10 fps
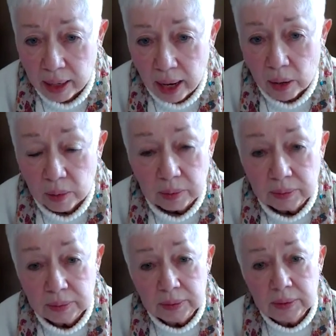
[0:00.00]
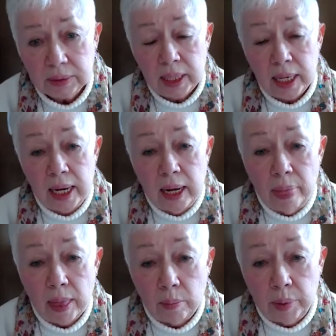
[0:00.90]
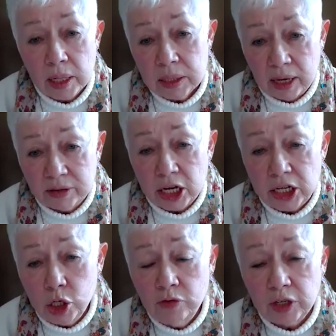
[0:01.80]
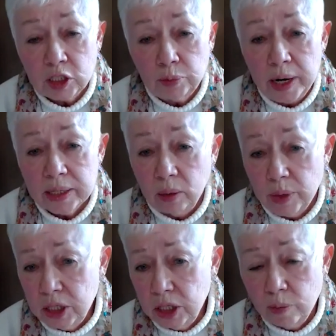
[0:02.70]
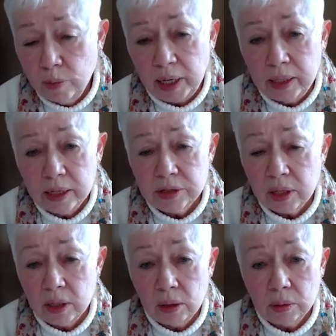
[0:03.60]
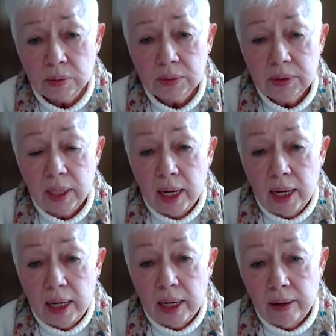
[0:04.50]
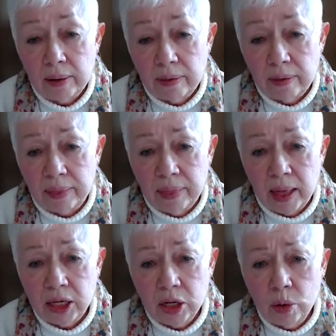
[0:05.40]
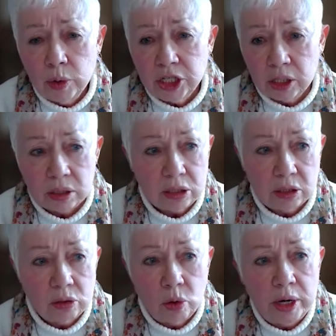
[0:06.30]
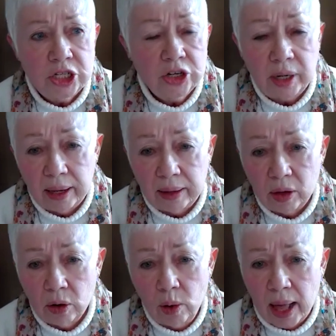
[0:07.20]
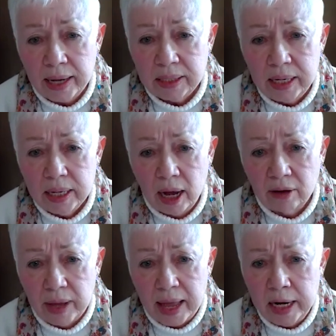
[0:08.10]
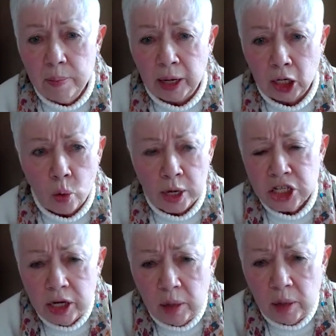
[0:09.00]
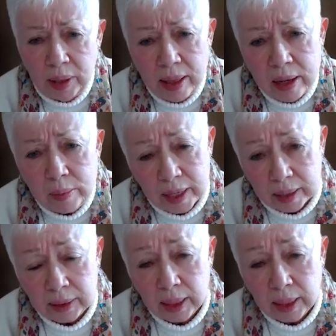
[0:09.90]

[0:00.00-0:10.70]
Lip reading: now. Because as you've expressed, it wasn't too many years ago that you were just questioning the whole idea of anybody questioning polygamy.